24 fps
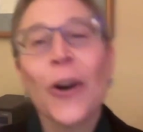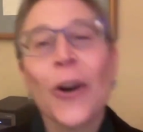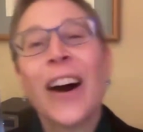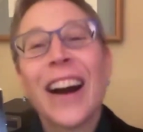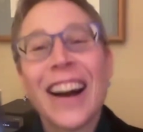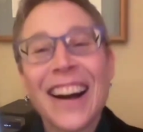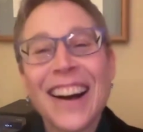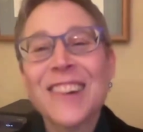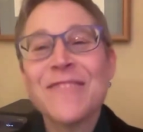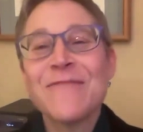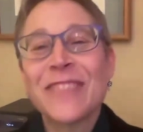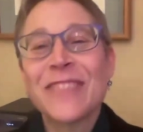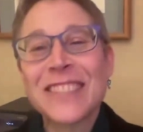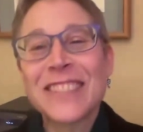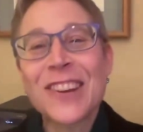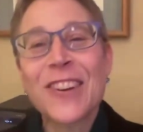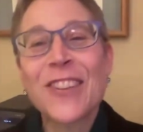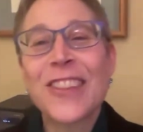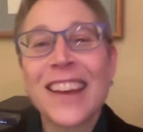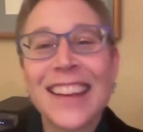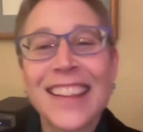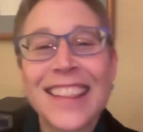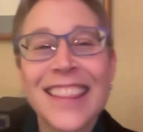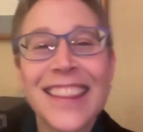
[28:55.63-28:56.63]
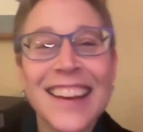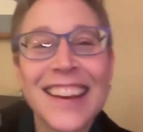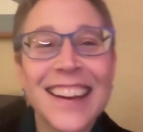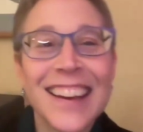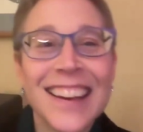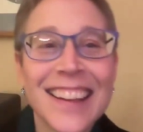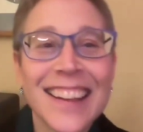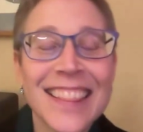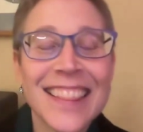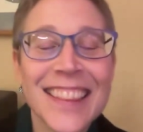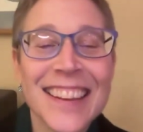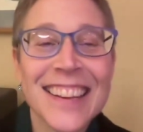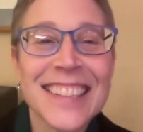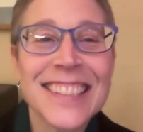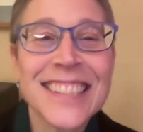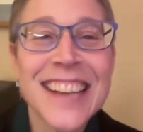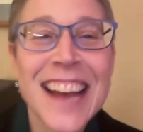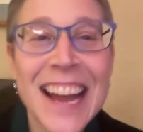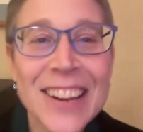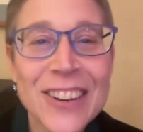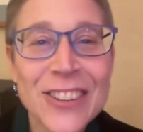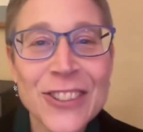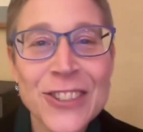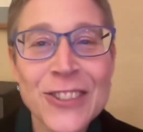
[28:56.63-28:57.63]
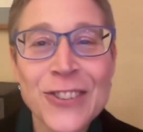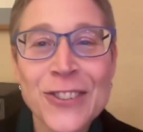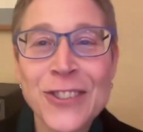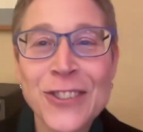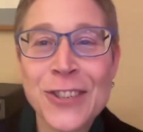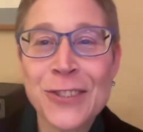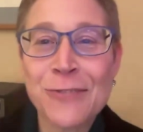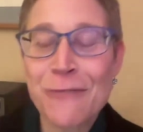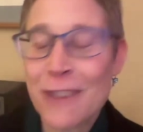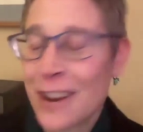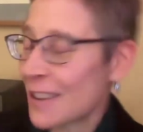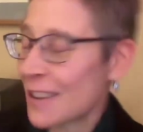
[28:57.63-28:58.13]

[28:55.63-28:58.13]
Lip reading: So the title uses